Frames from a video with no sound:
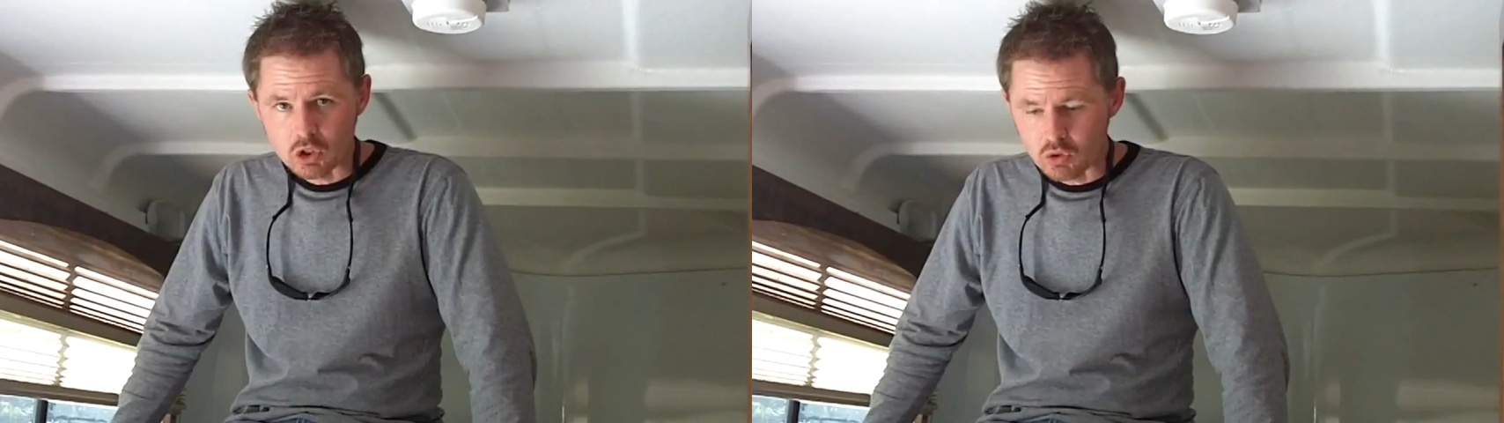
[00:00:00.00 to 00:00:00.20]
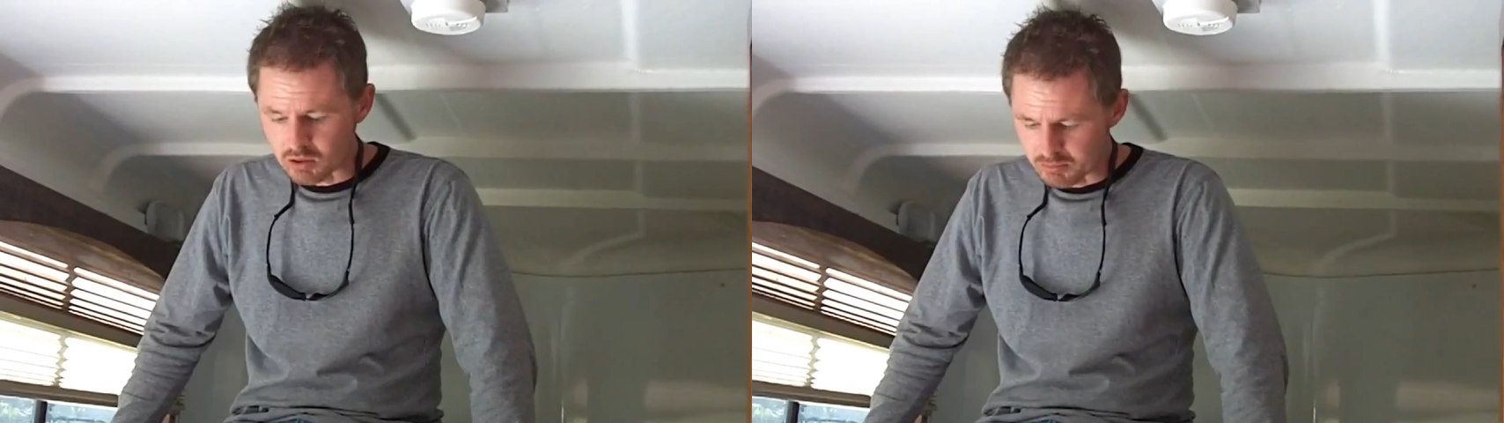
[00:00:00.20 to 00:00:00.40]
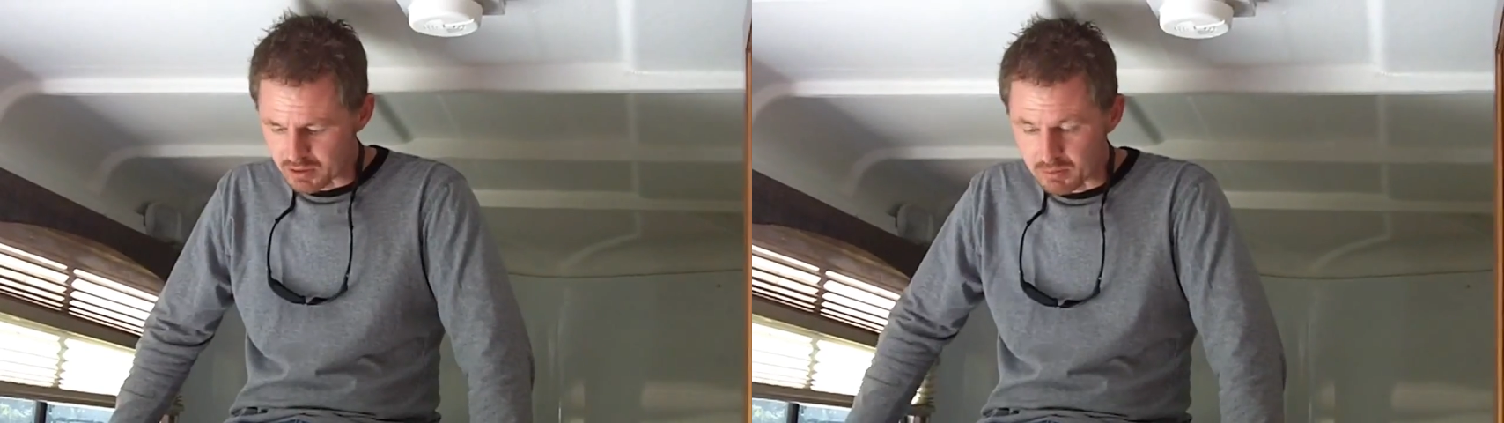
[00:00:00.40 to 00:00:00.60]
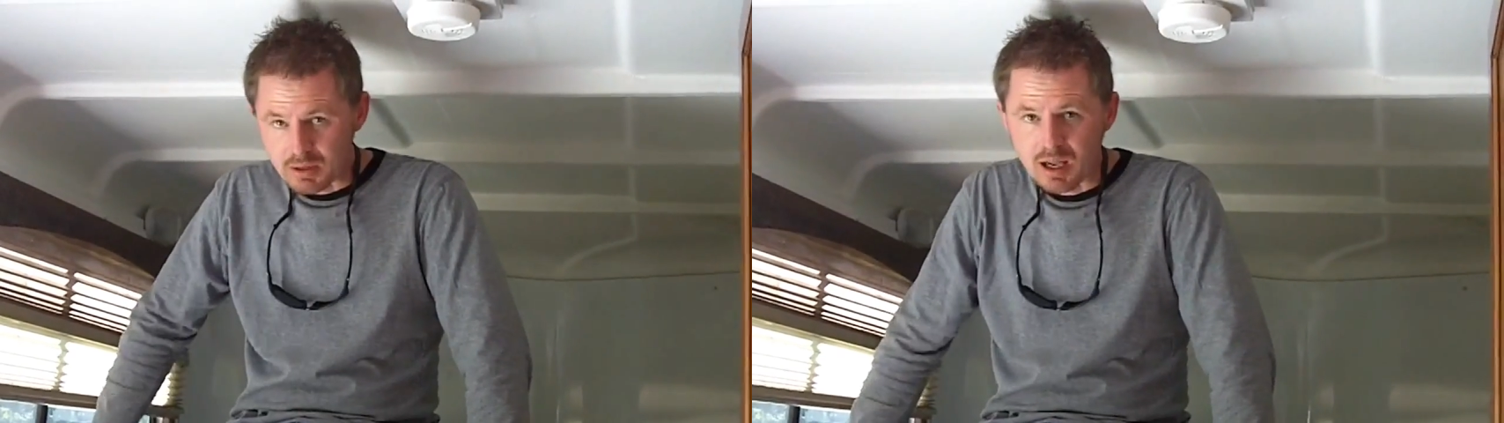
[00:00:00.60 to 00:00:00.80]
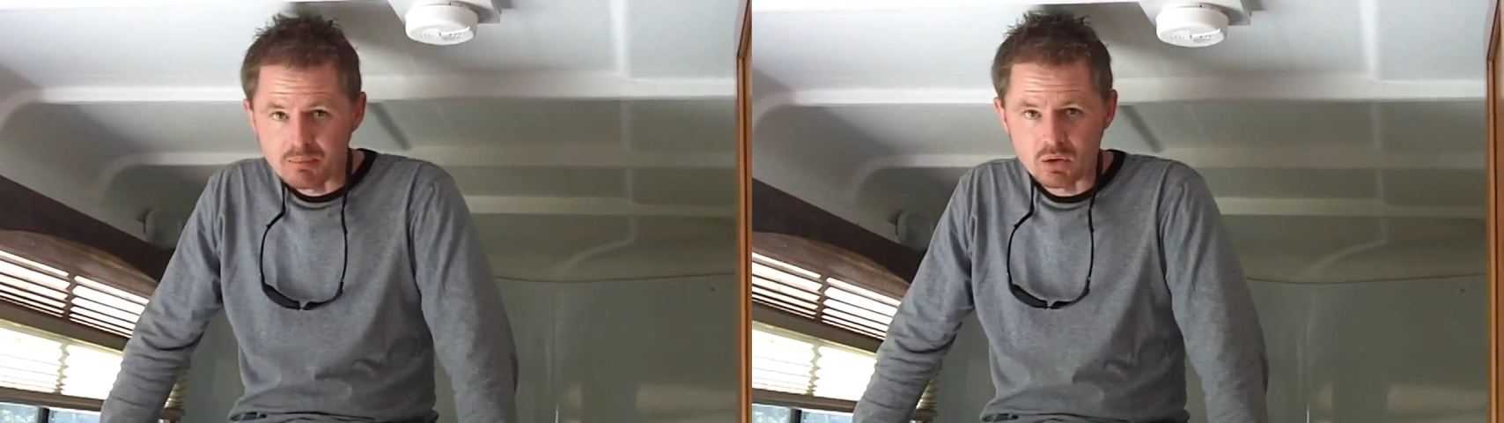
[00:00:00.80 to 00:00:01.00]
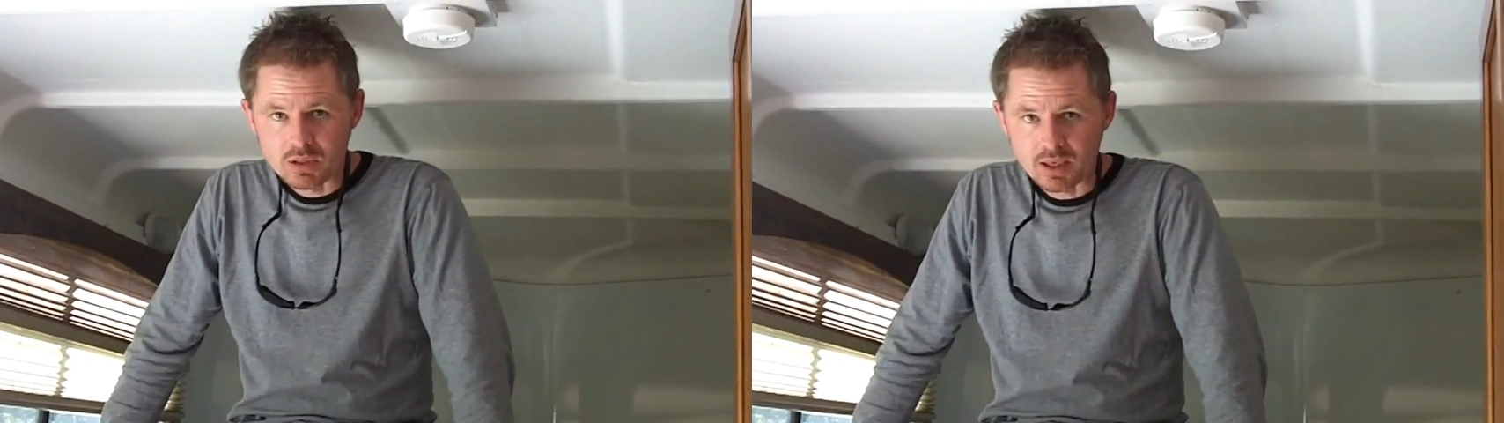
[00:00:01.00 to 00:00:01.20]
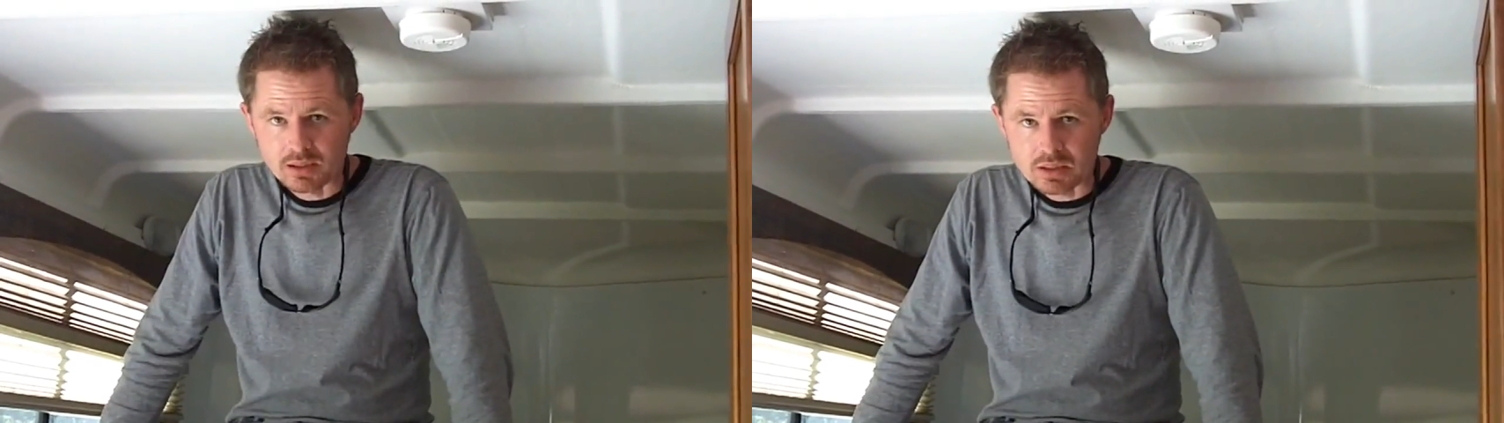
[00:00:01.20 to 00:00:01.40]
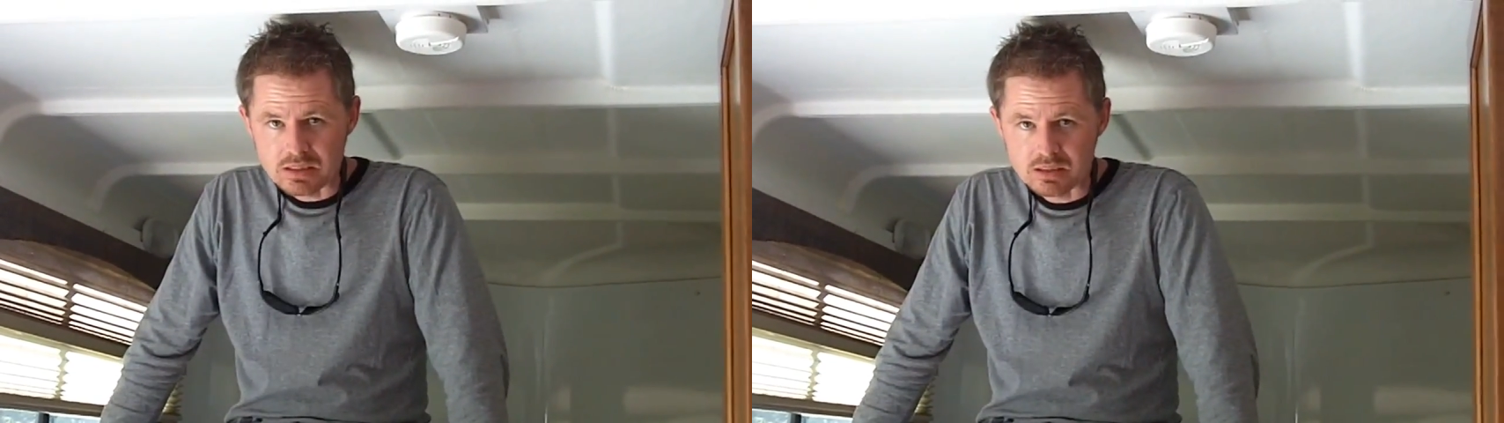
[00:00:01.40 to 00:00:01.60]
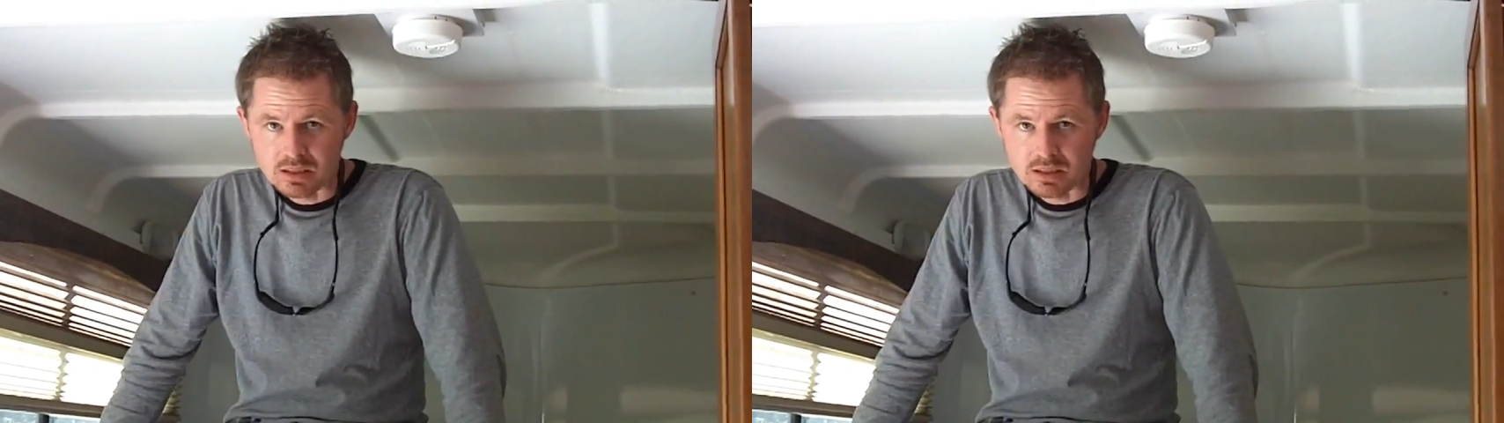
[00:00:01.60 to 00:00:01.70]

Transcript: a little bit, but I'm okay just